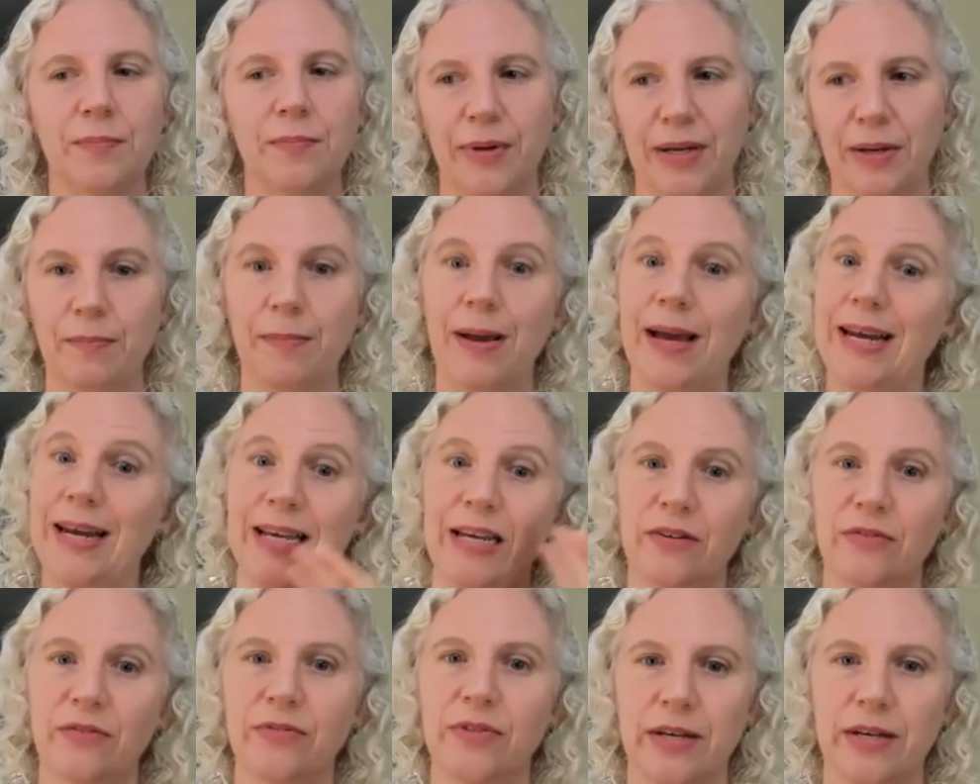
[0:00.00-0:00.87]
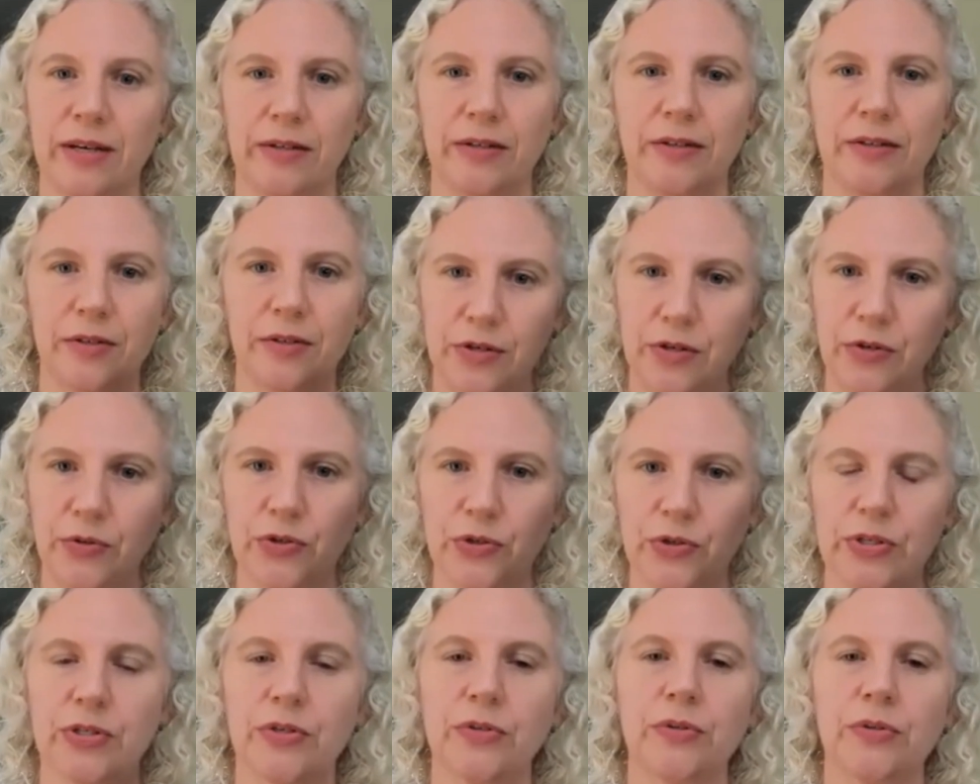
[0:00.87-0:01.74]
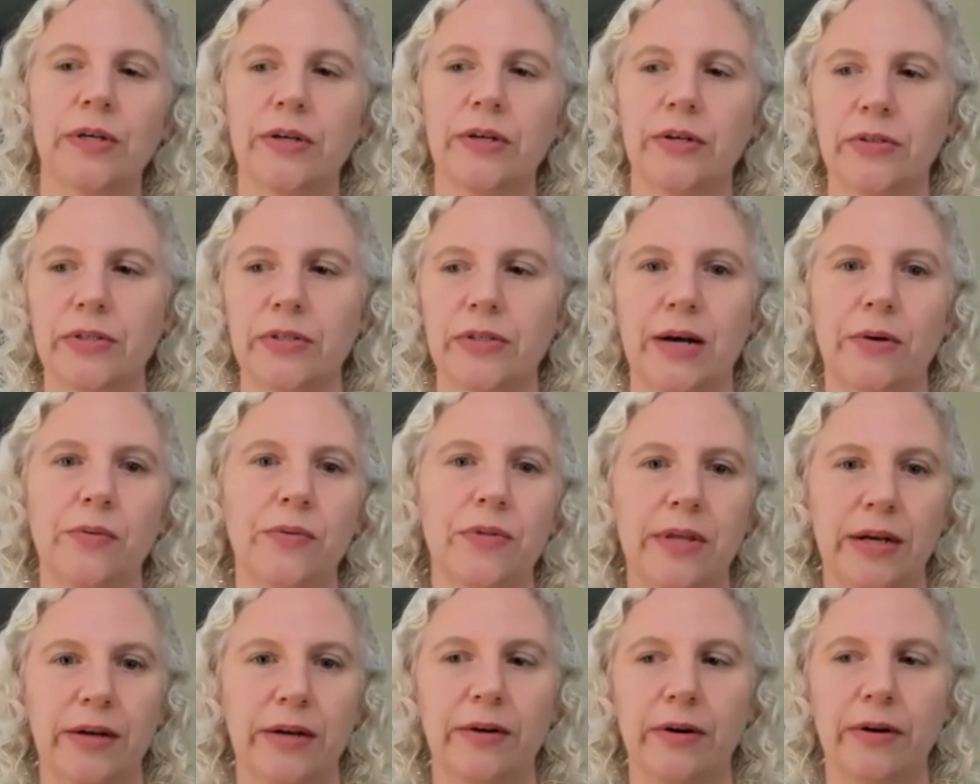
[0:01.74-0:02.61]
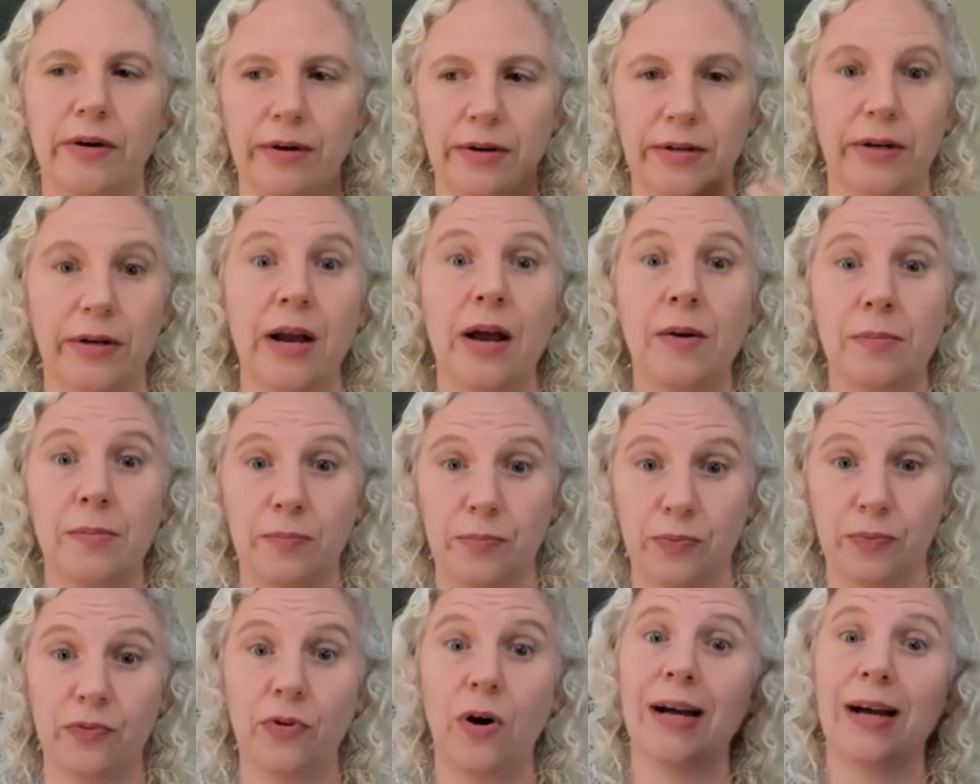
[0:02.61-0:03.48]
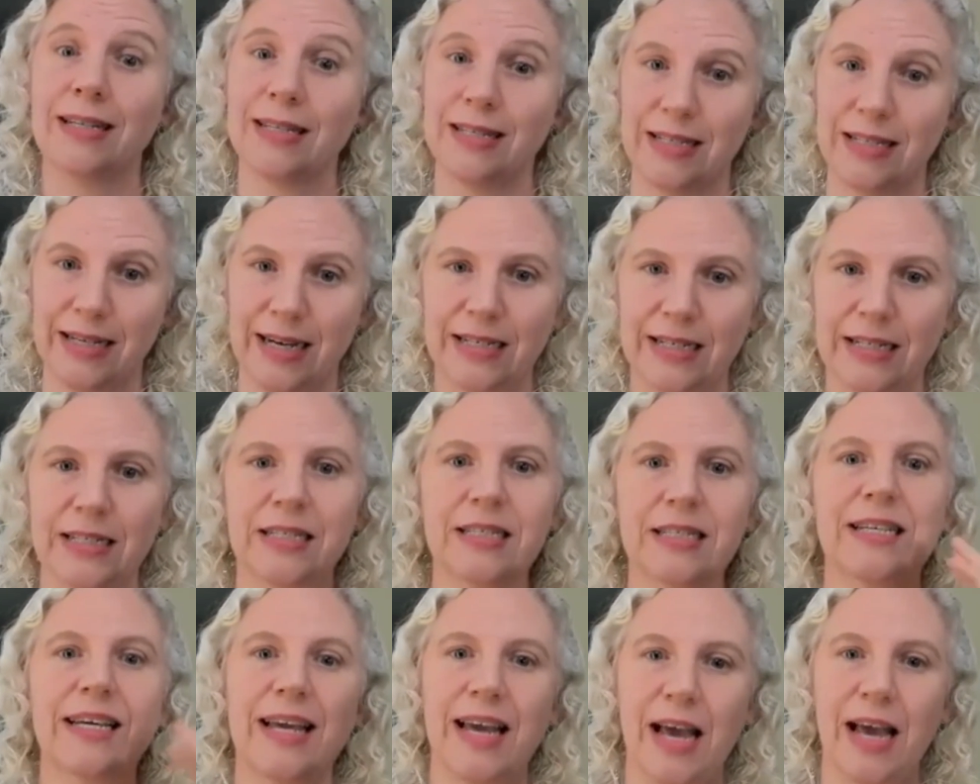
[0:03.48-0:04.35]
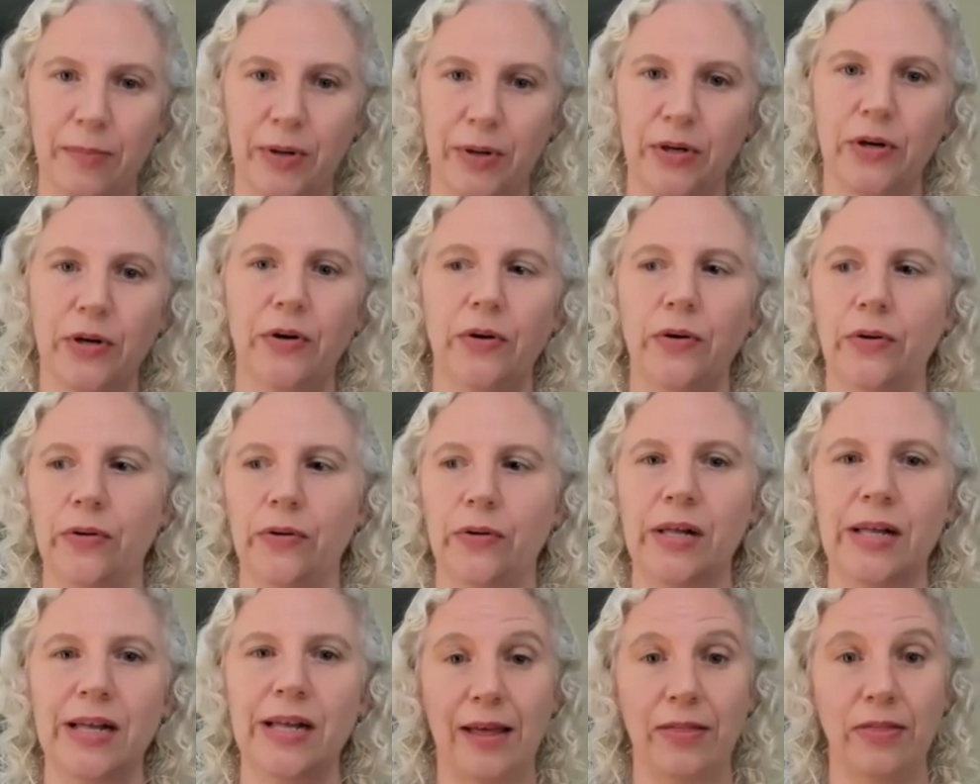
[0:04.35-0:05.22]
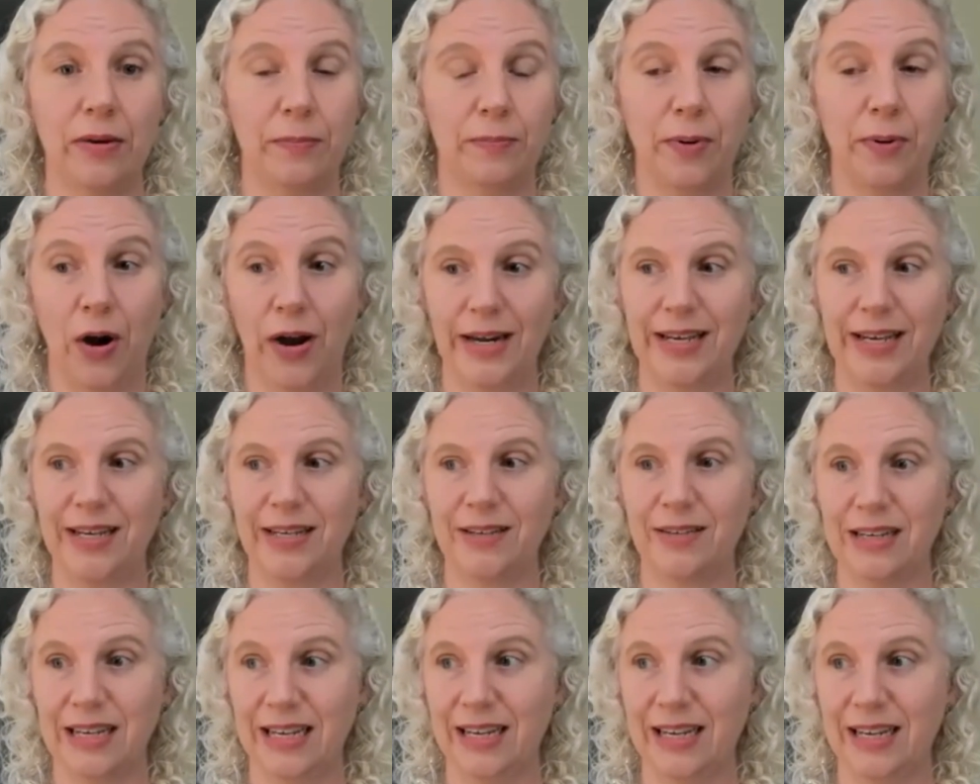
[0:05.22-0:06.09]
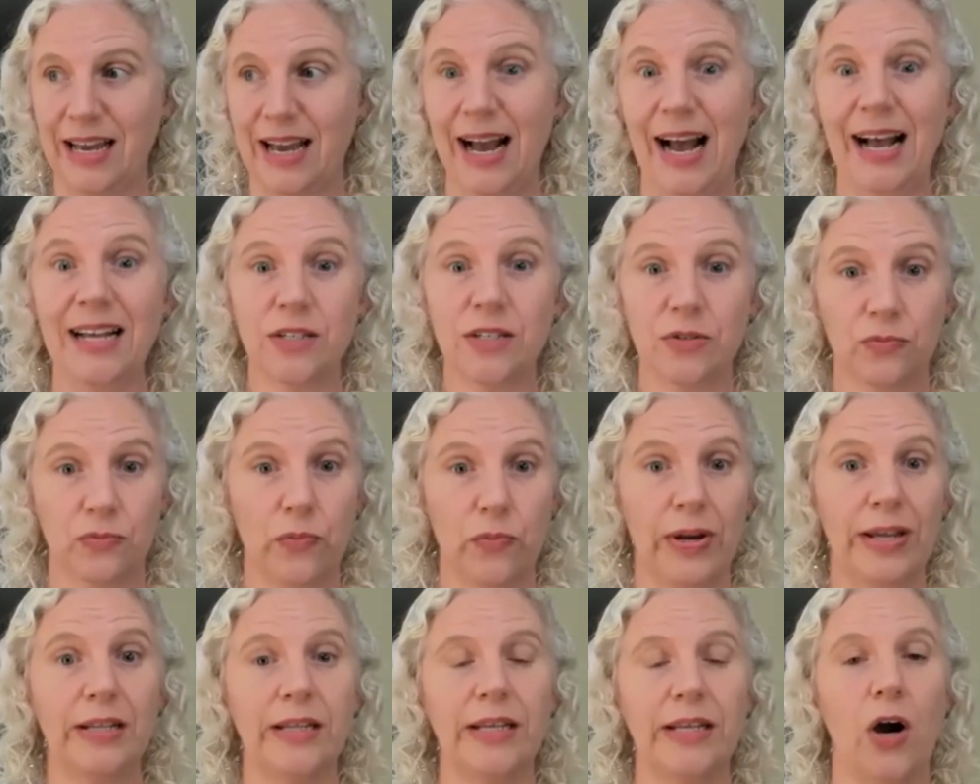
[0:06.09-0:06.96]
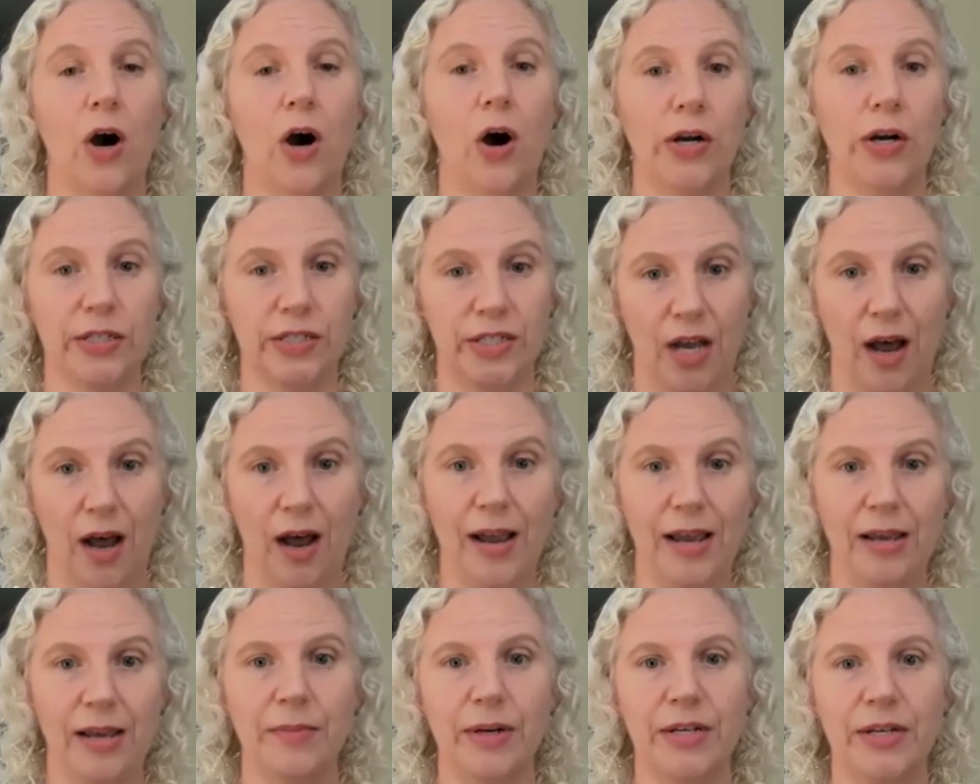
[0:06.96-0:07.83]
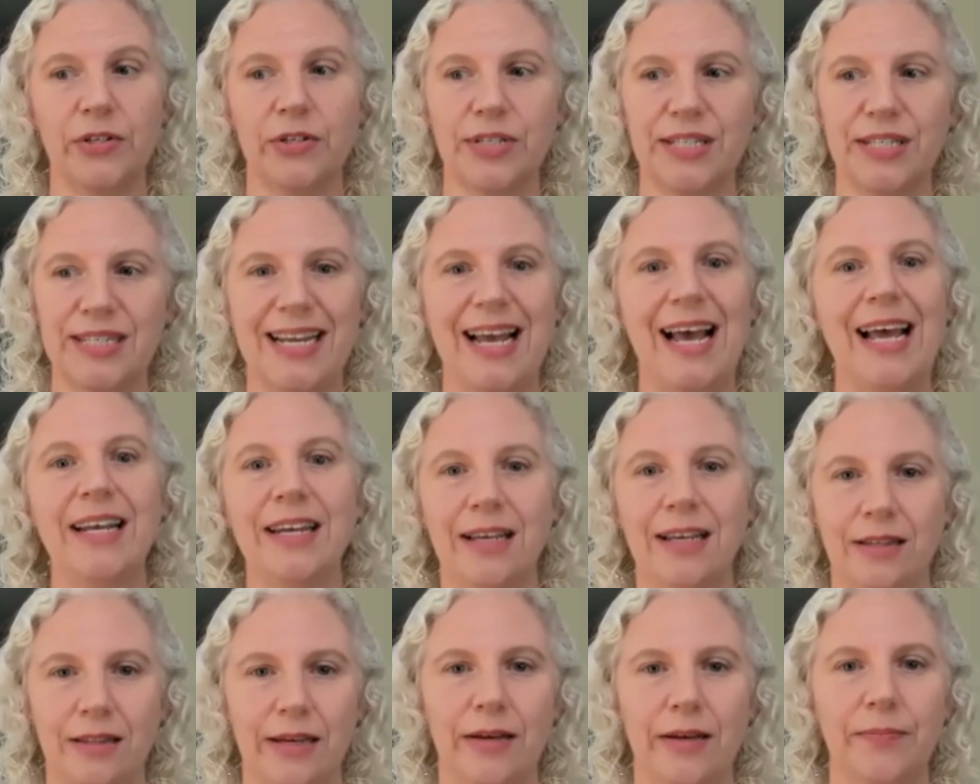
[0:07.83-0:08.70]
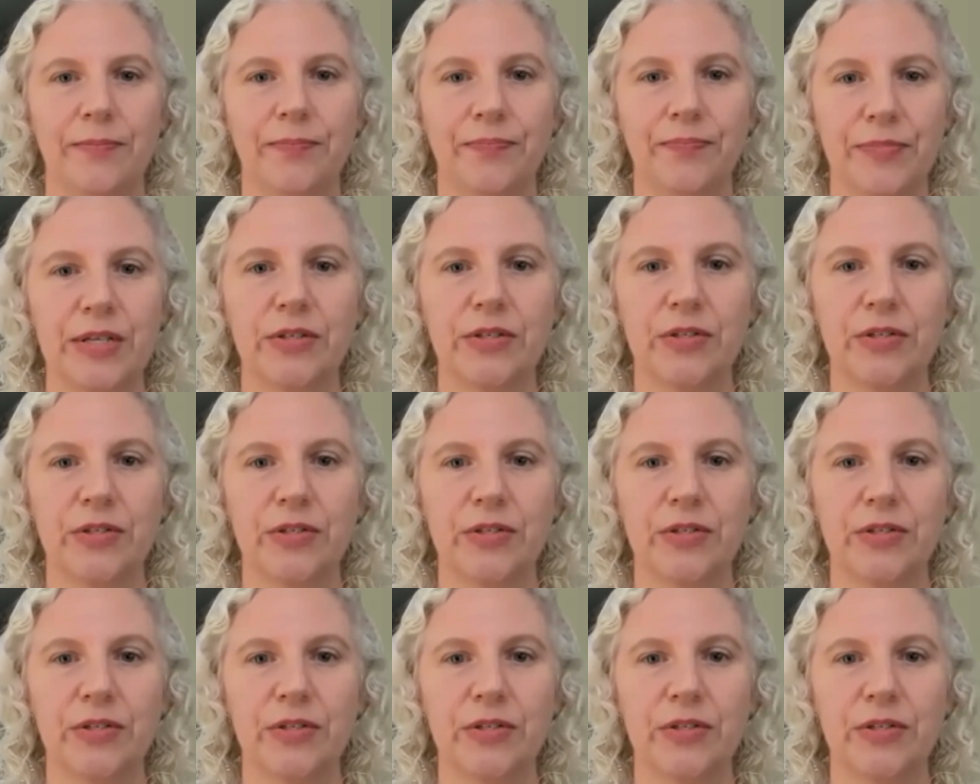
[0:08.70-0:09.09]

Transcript: but many of the nutraceuticals out there are processed chemical and the body has a really hard time understanding them.